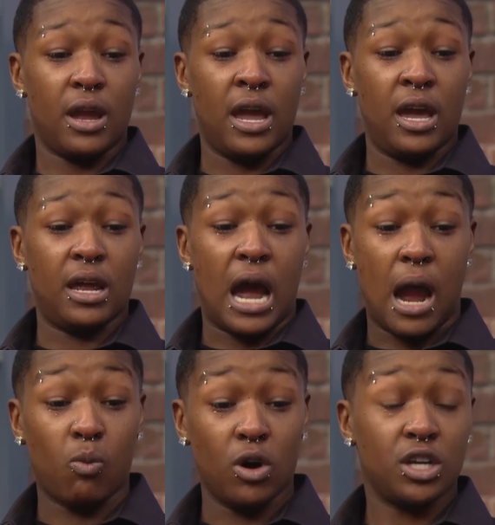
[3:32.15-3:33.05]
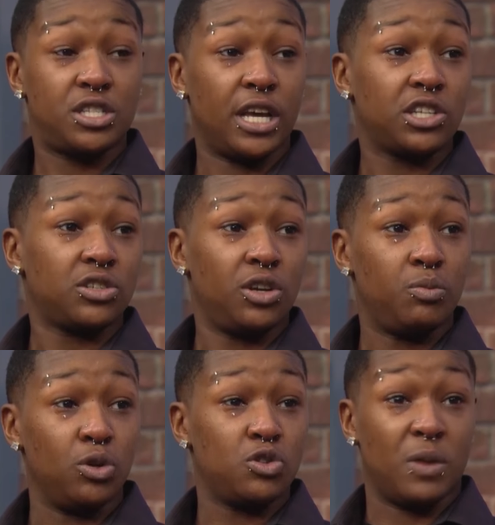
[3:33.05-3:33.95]
and I was sexually
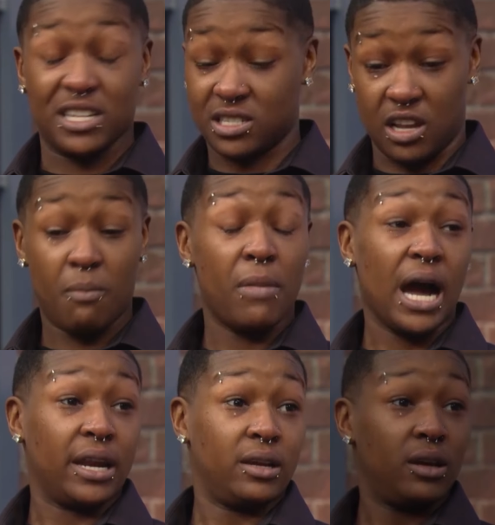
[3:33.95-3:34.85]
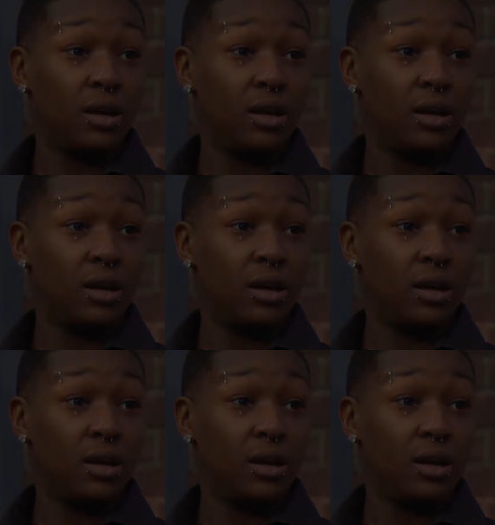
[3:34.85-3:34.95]
abused by somebody.